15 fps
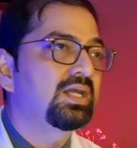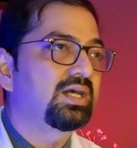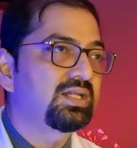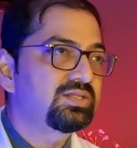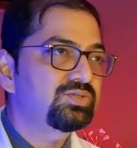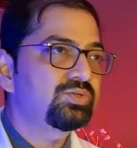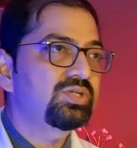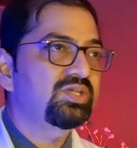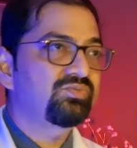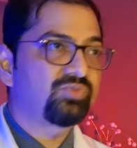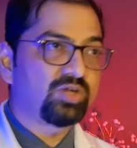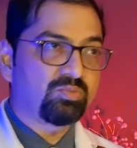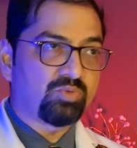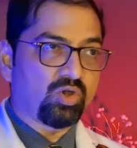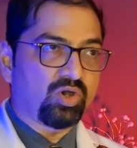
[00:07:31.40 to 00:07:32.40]
Also,
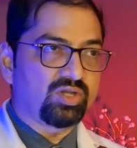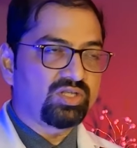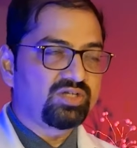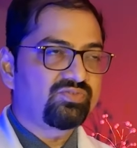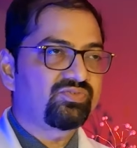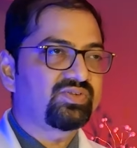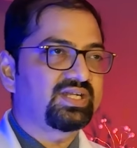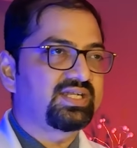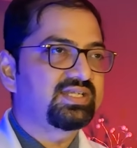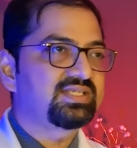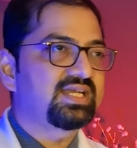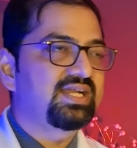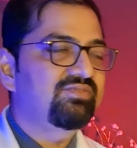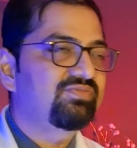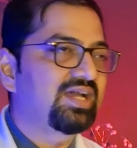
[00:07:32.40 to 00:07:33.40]
inform all your friends
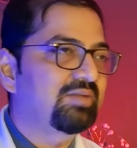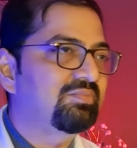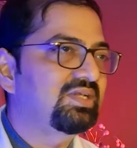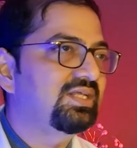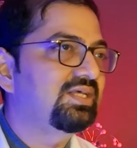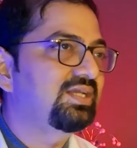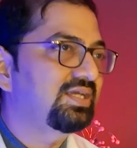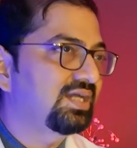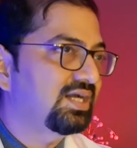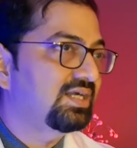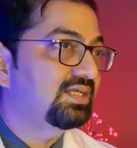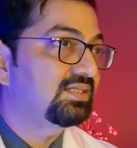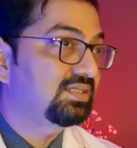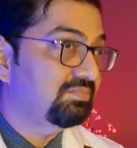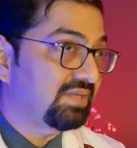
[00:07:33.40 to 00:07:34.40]
and family
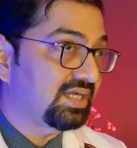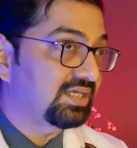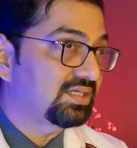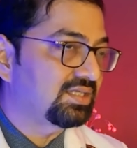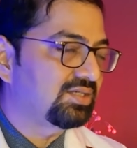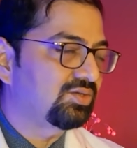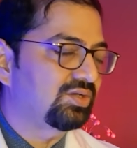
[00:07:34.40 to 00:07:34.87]
regarding the medical